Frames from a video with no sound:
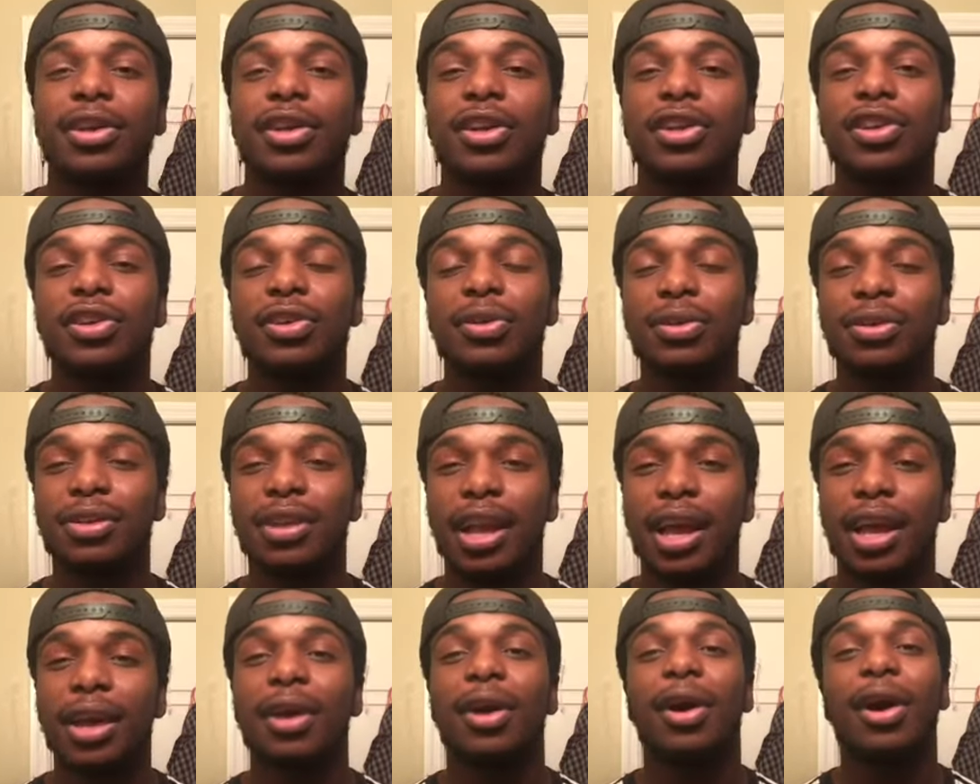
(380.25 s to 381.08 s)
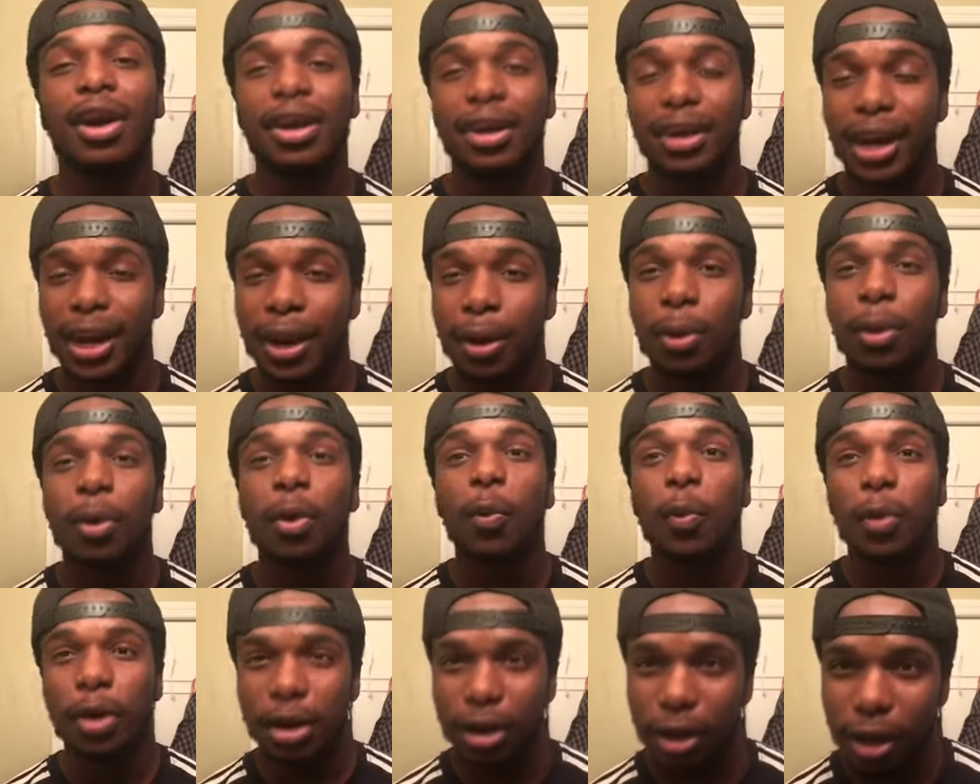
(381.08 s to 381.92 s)
She was like, all right,
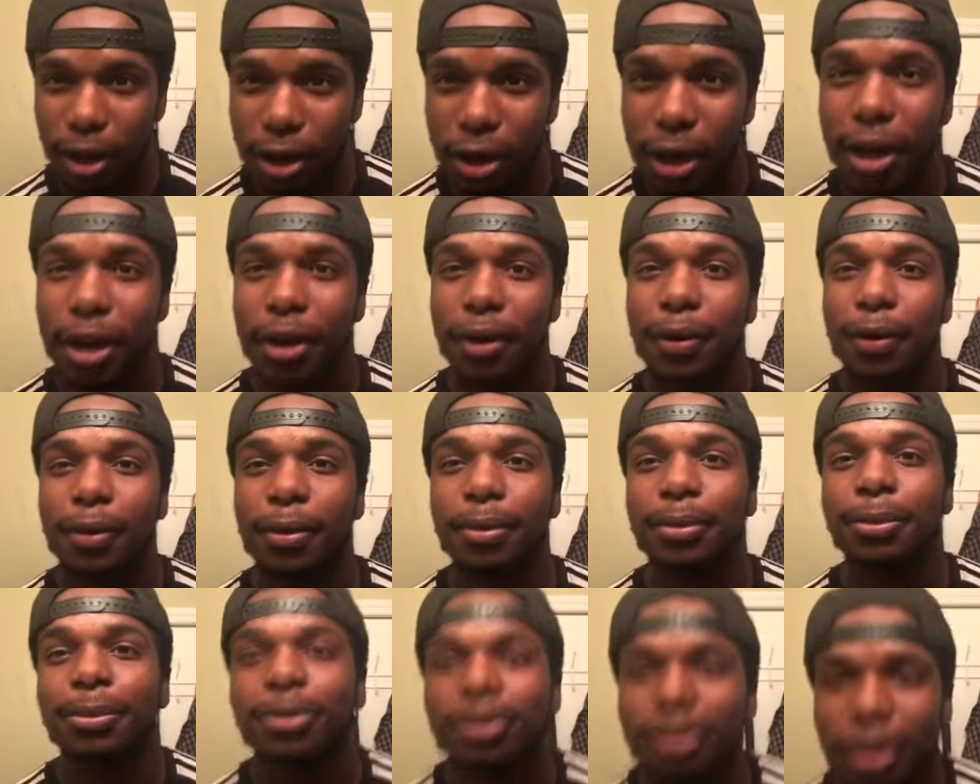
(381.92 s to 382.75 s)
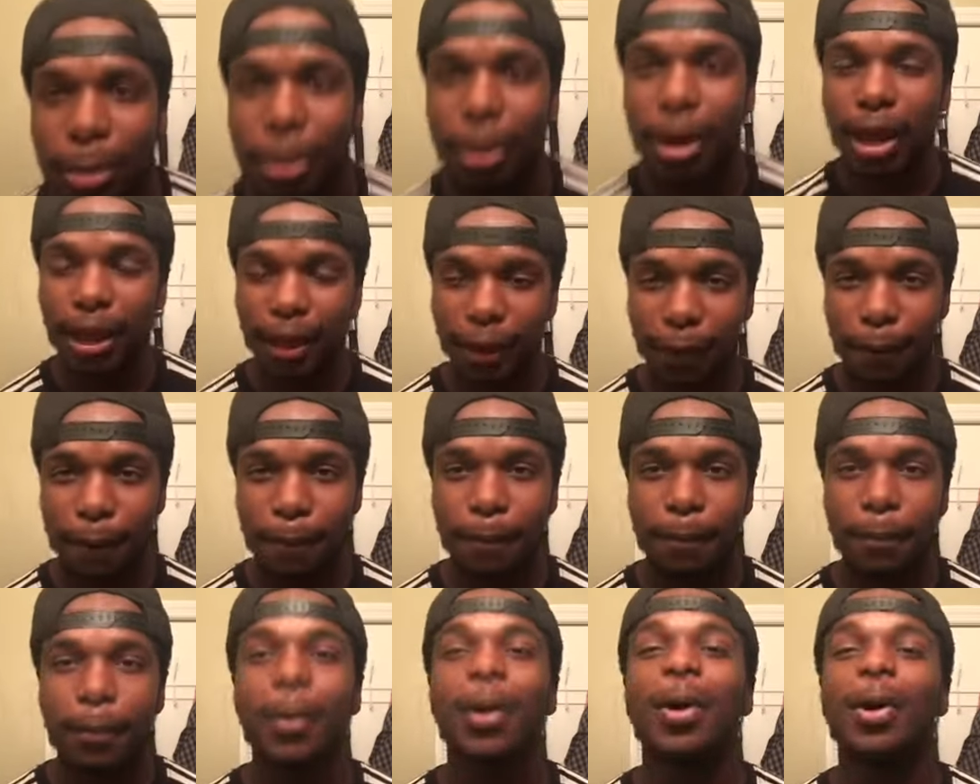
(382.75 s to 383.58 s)
we're done here. So I'm like,
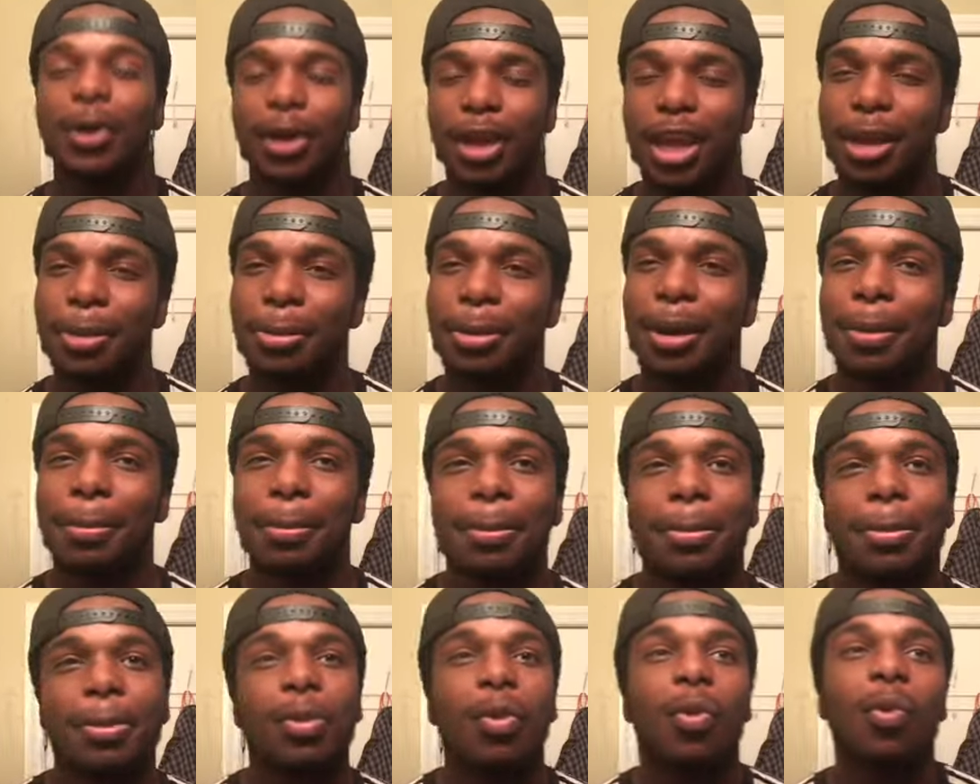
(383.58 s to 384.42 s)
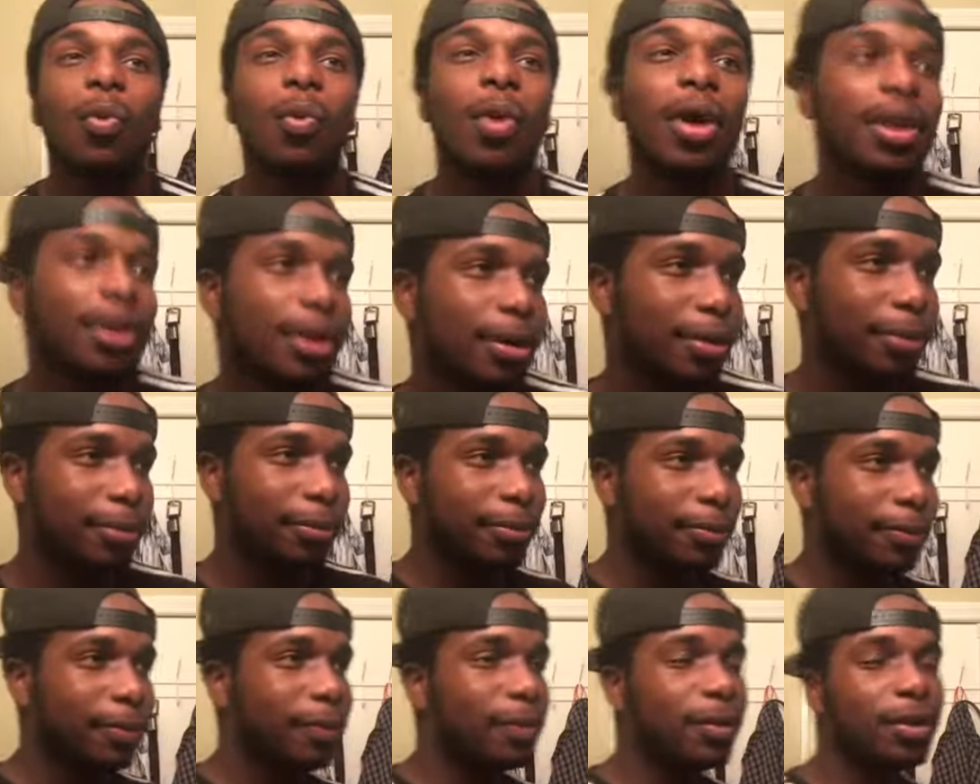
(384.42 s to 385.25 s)
okay, ma'am. Went
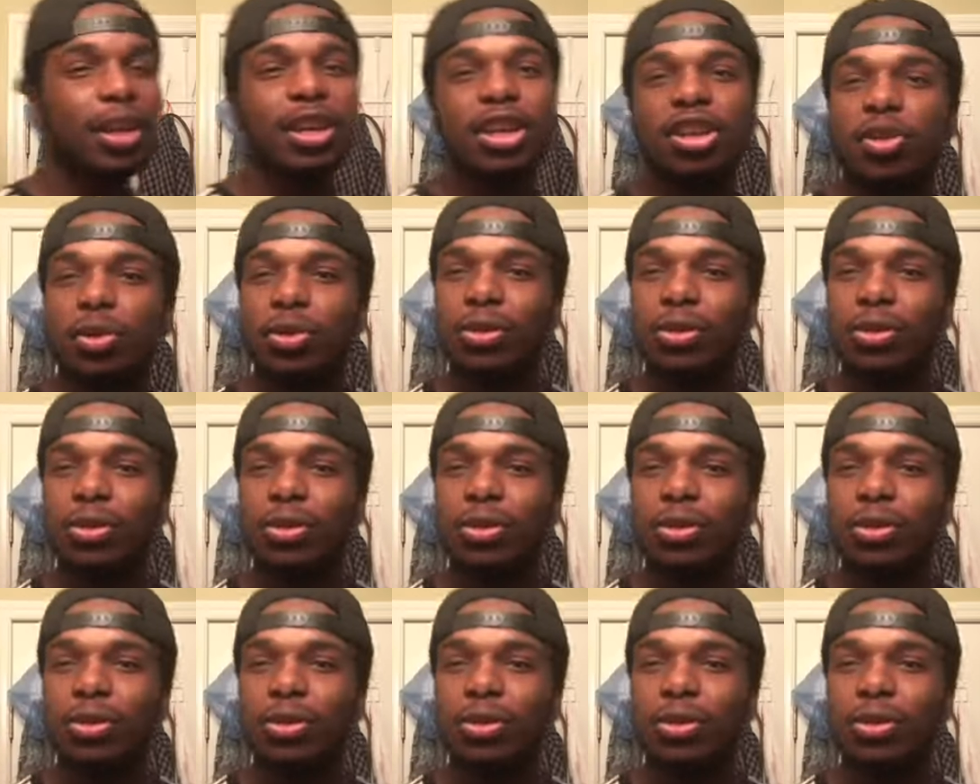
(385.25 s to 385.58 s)
and she was